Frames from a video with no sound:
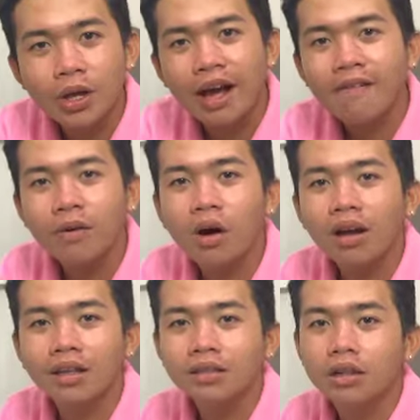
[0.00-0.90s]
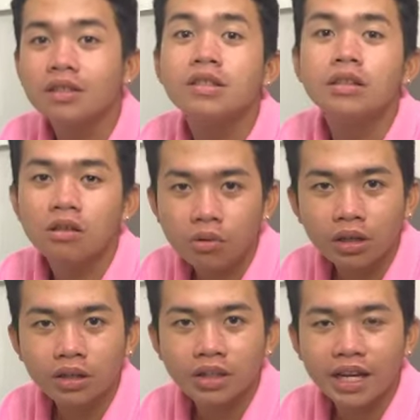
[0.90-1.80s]
to have a walk-in closet
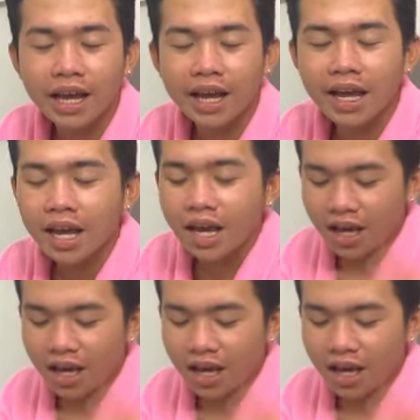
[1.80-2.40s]
tour today.